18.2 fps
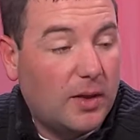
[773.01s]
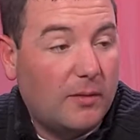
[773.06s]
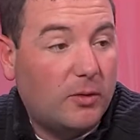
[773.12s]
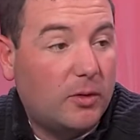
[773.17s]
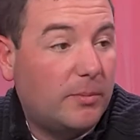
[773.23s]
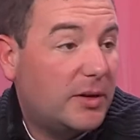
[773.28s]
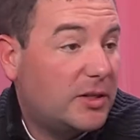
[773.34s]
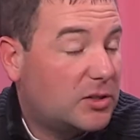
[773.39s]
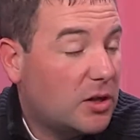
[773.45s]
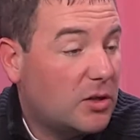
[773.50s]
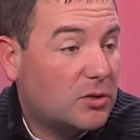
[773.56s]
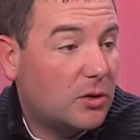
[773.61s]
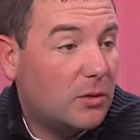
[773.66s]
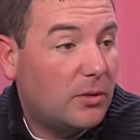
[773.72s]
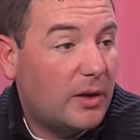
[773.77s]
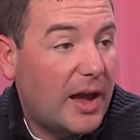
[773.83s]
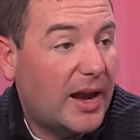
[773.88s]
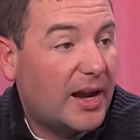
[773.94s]
level, but it's
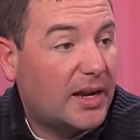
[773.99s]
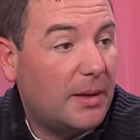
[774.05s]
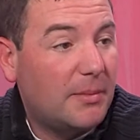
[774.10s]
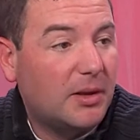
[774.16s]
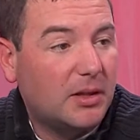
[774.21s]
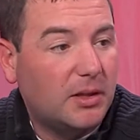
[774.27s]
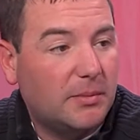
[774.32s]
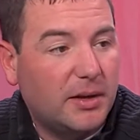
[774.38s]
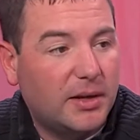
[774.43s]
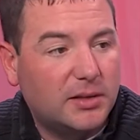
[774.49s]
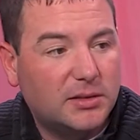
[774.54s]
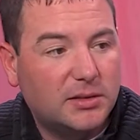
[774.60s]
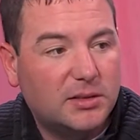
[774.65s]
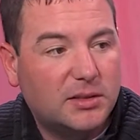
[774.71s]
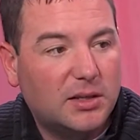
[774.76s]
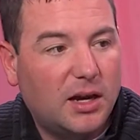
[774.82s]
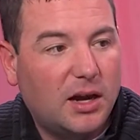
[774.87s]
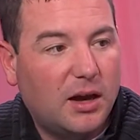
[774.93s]
also academically
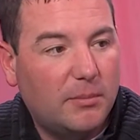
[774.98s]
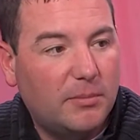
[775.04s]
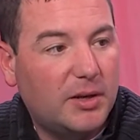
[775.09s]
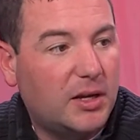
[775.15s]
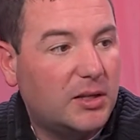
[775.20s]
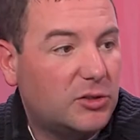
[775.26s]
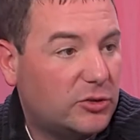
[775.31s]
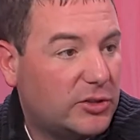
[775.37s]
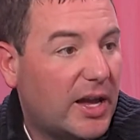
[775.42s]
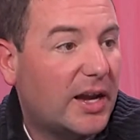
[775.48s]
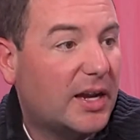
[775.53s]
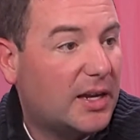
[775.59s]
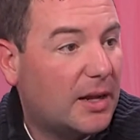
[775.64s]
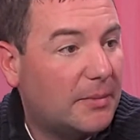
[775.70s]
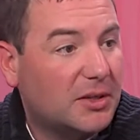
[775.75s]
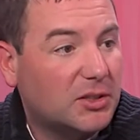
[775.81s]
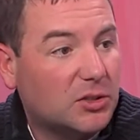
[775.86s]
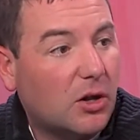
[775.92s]
based um, because there's
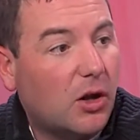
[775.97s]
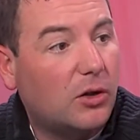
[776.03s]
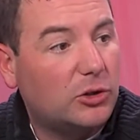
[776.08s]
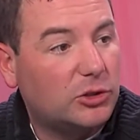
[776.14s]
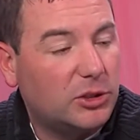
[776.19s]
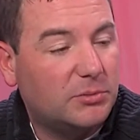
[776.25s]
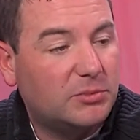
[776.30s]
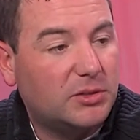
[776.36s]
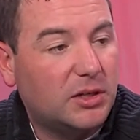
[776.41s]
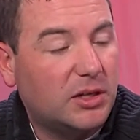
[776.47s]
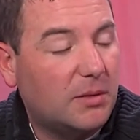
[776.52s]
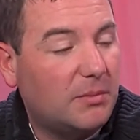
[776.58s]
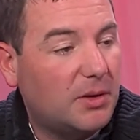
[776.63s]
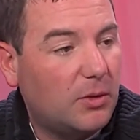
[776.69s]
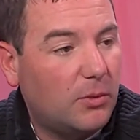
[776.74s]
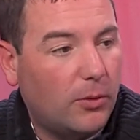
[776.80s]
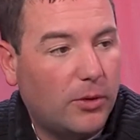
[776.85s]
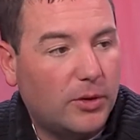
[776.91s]
academic scholarships that can
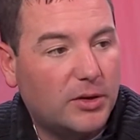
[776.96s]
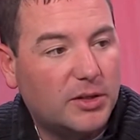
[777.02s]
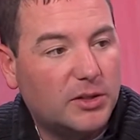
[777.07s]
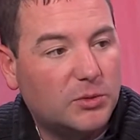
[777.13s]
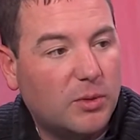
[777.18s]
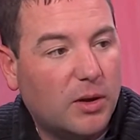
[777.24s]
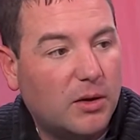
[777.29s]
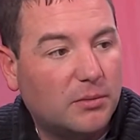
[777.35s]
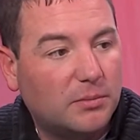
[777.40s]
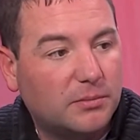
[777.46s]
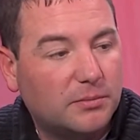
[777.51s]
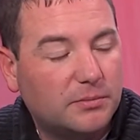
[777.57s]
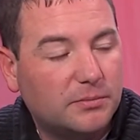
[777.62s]
be awarded as well. So